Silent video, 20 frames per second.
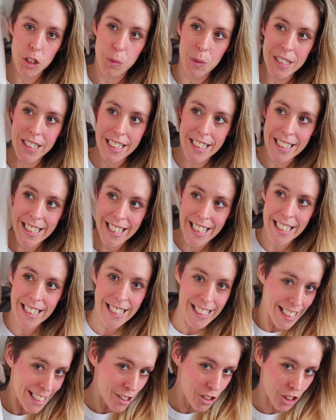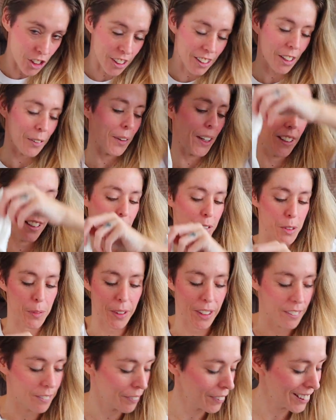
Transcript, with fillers: a twisted tea t-shirt. Okay, that was weird.